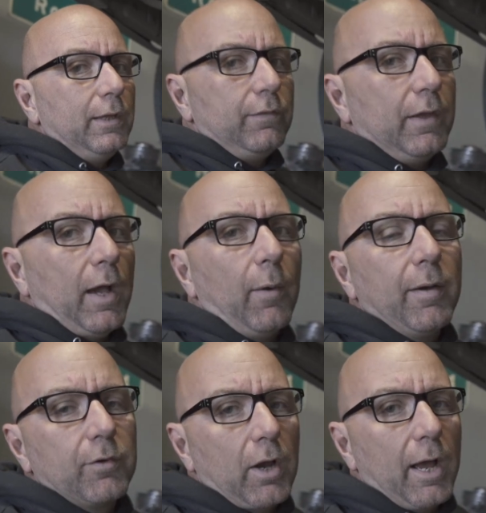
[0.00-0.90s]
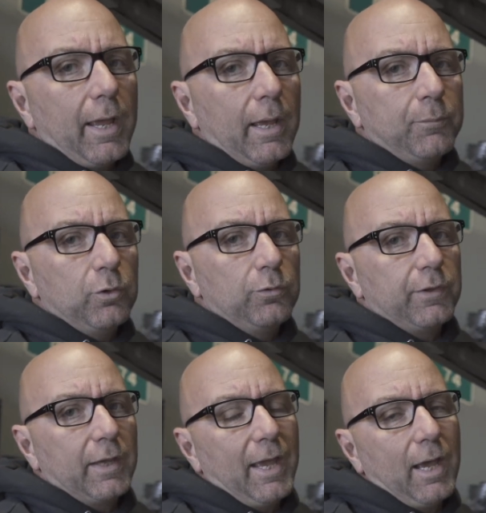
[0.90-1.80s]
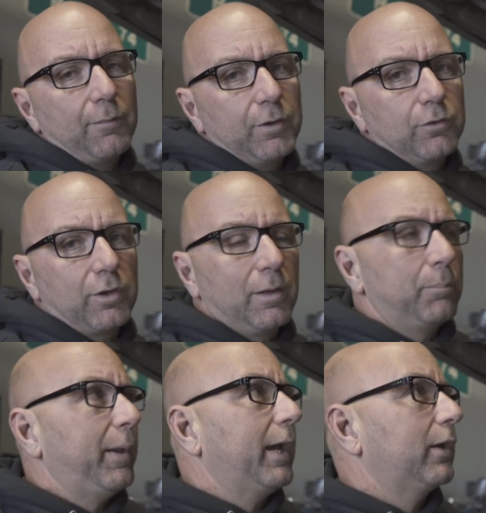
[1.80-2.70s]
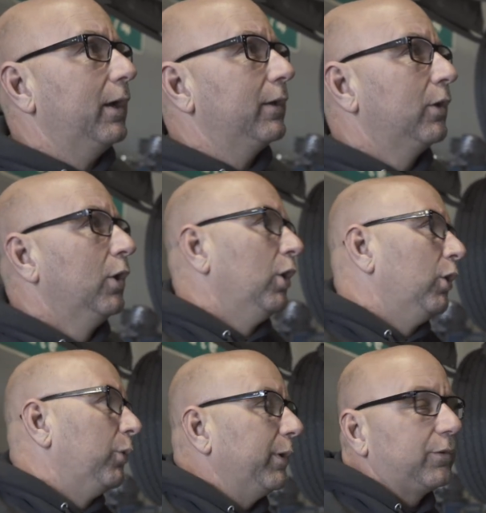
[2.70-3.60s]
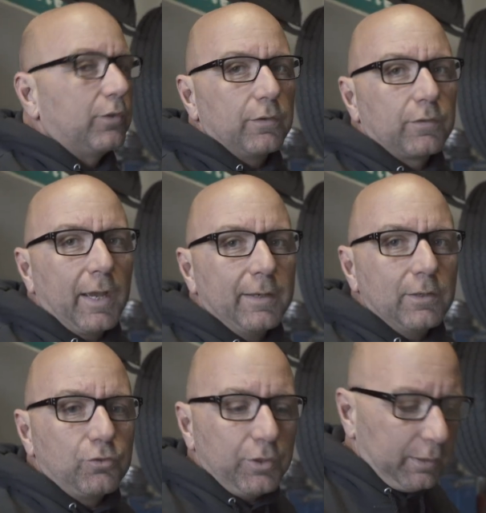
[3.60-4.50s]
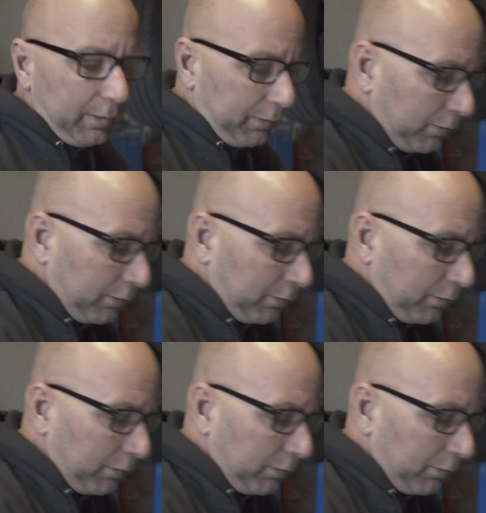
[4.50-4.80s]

easy. However, I am using a 1/2 inch impact gun, which is kind of cheating.